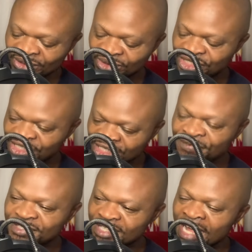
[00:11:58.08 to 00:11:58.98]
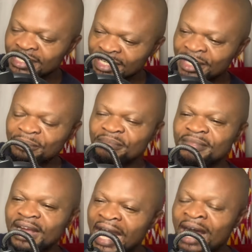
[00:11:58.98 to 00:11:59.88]
shifted him
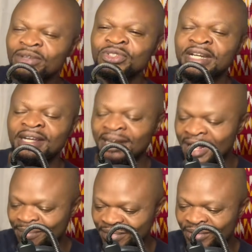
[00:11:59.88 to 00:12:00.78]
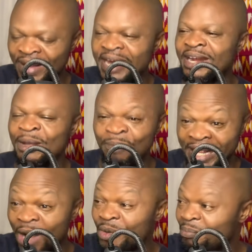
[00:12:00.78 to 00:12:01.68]
out of the club right now. A player
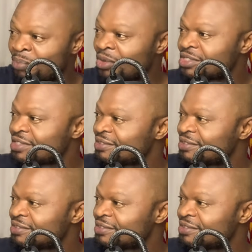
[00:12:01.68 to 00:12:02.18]
that we bought